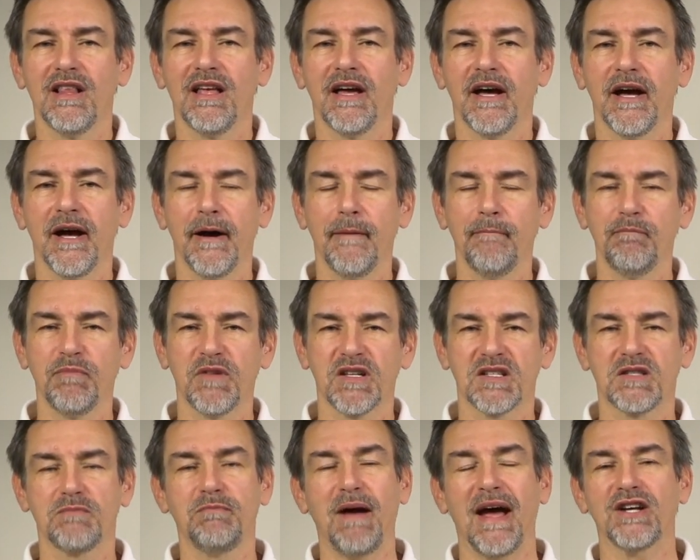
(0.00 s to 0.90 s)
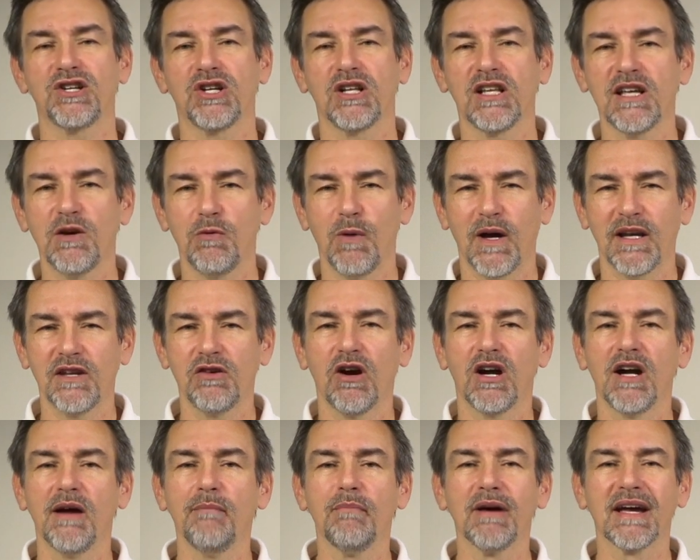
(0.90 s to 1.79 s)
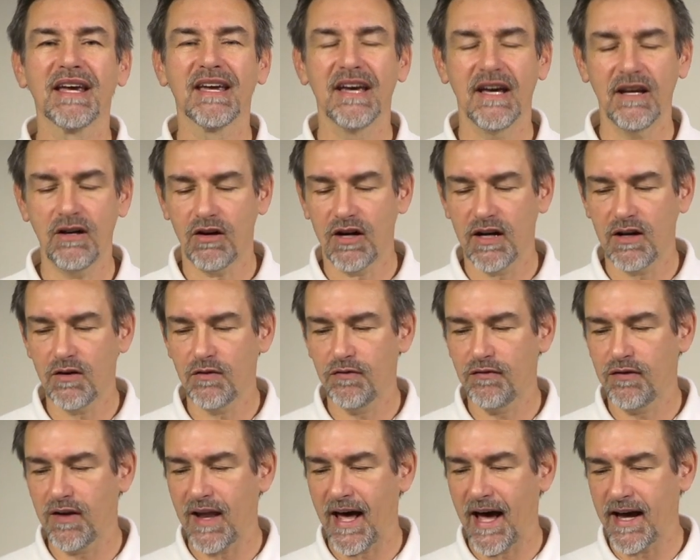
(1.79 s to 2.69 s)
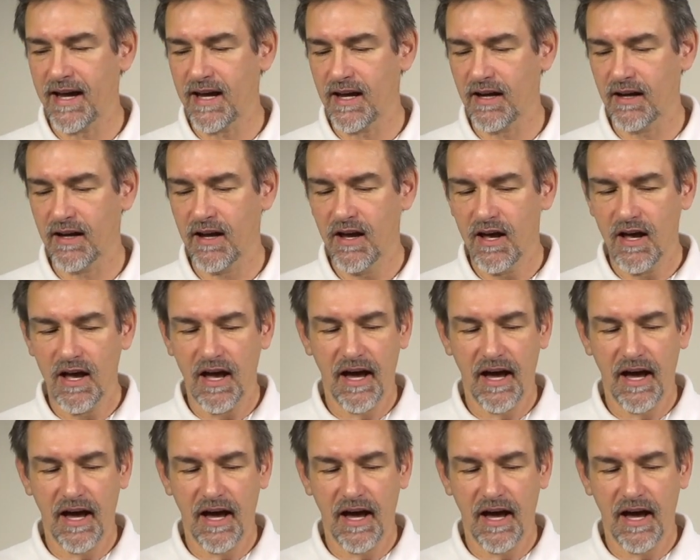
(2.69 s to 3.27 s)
especially when you're a beginner in flying.